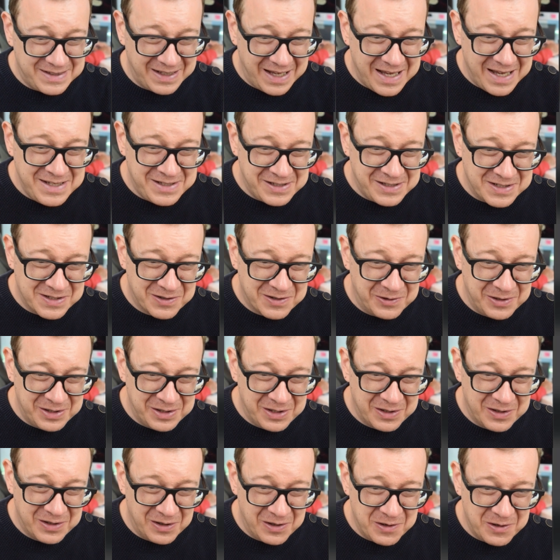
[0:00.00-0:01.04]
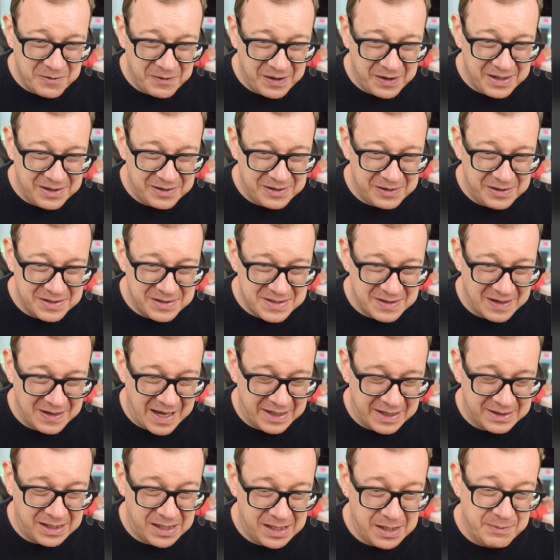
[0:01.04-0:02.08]
it's just going to go into the
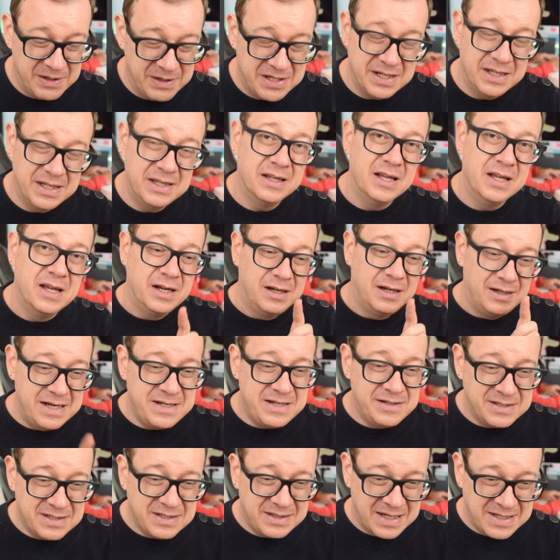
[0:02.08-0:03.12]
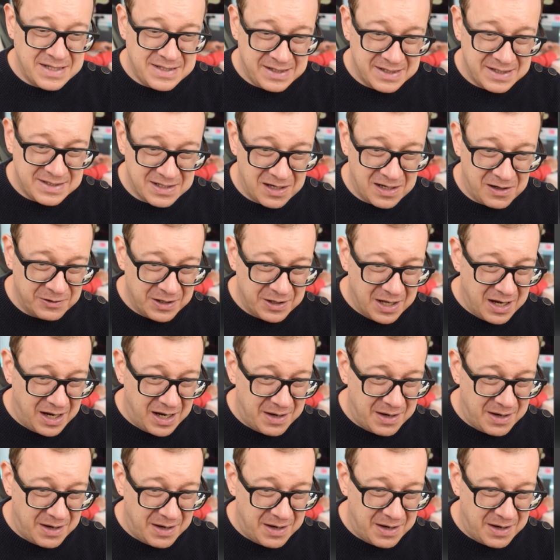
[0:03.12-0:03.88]
selected image. And let's just test this out.